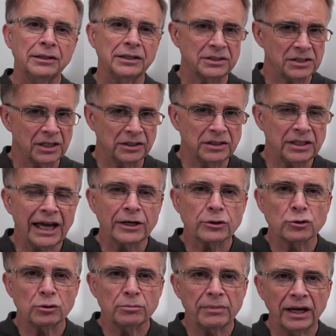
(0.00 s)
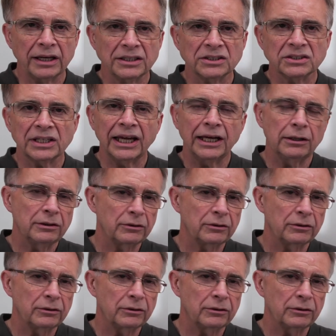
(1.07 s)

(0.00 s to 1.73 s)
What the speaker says: there's a natural minor scale,